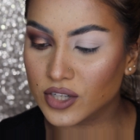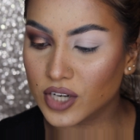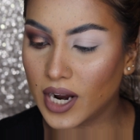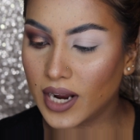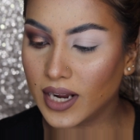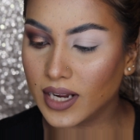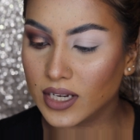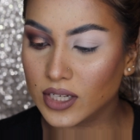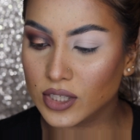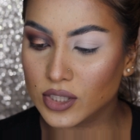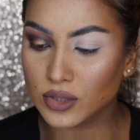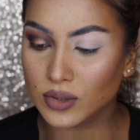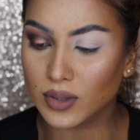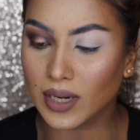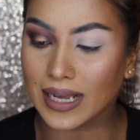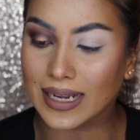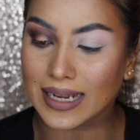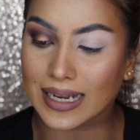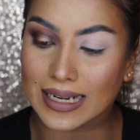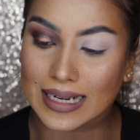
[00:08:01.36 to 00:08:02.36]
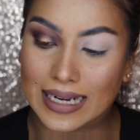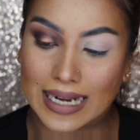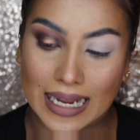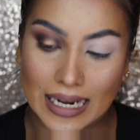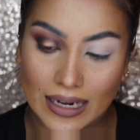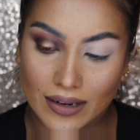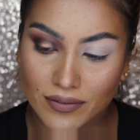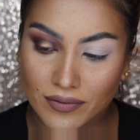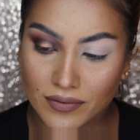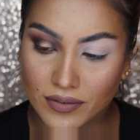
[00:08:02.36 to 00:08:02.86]
try and do like a
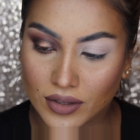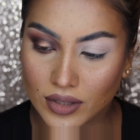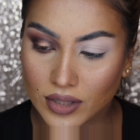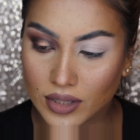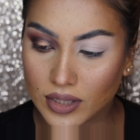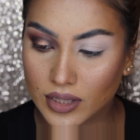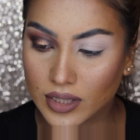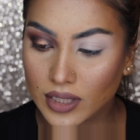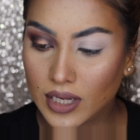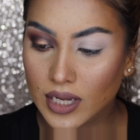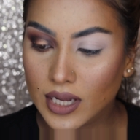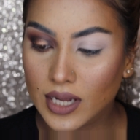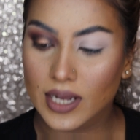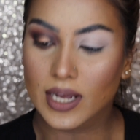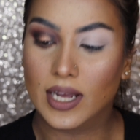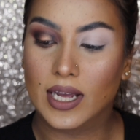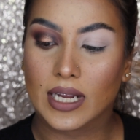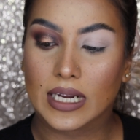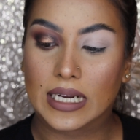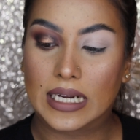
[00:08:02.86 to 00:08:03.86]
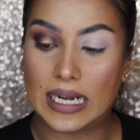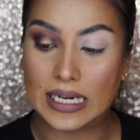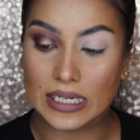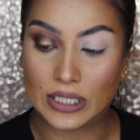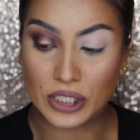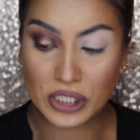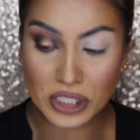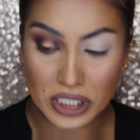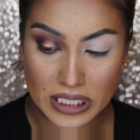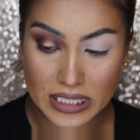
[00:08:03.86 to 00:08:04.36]
colorful
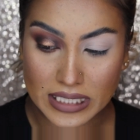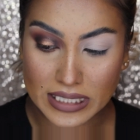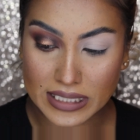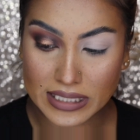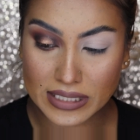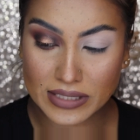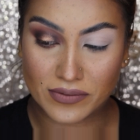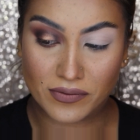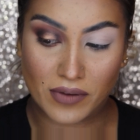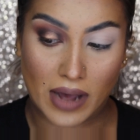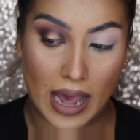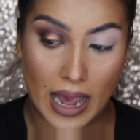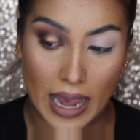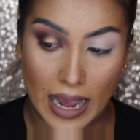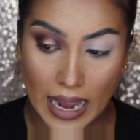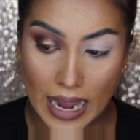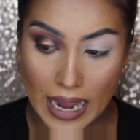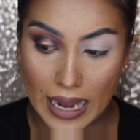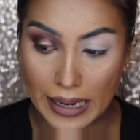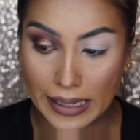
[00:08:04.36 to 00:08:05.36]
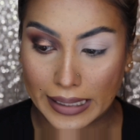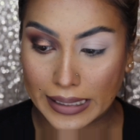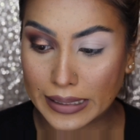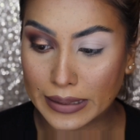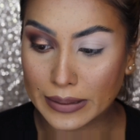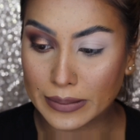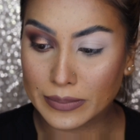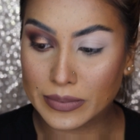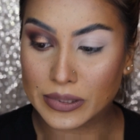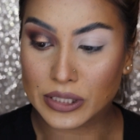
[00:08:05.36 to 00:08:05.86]
cut crease
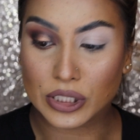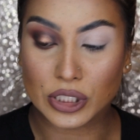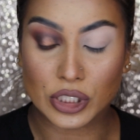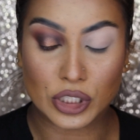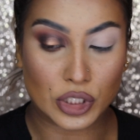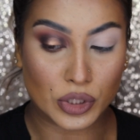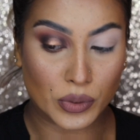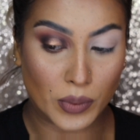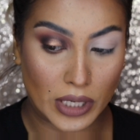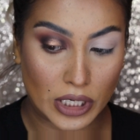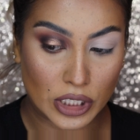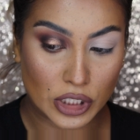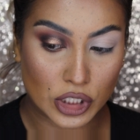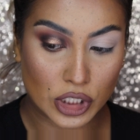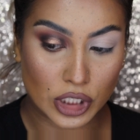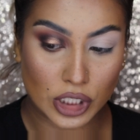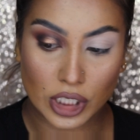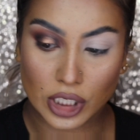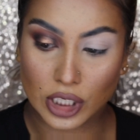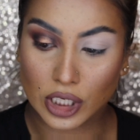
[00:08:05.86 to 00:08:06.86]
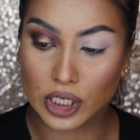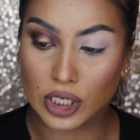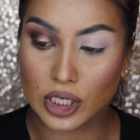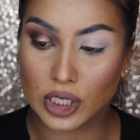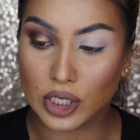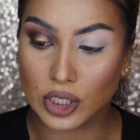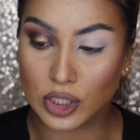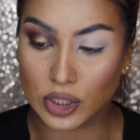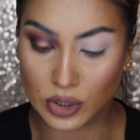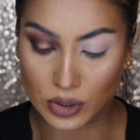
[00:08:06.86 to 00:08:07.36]
vibe
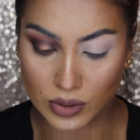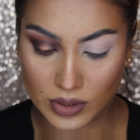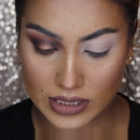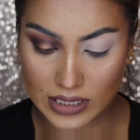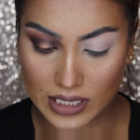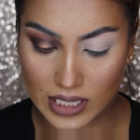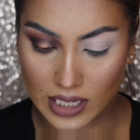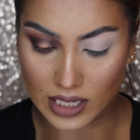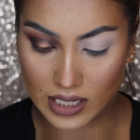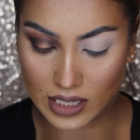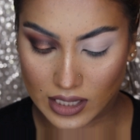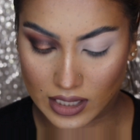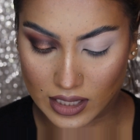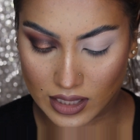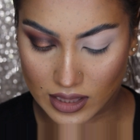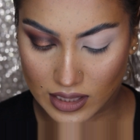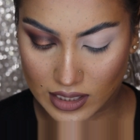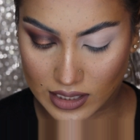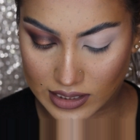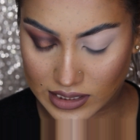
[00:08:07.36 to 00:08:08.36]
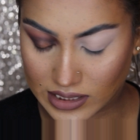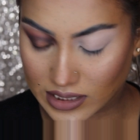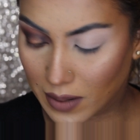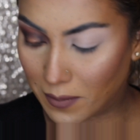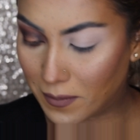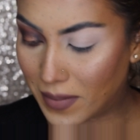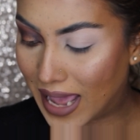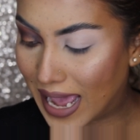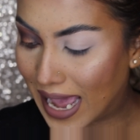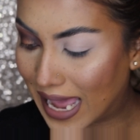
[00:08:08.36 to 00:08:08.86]
situation using this
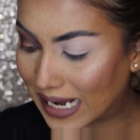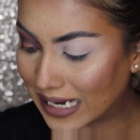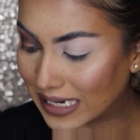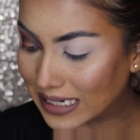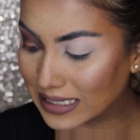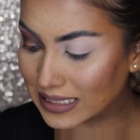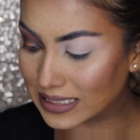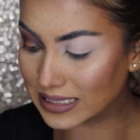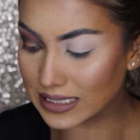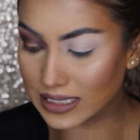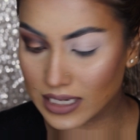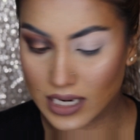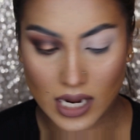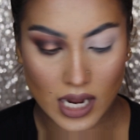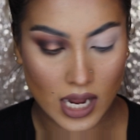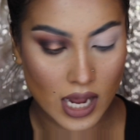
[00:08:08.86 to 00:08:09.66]
palette,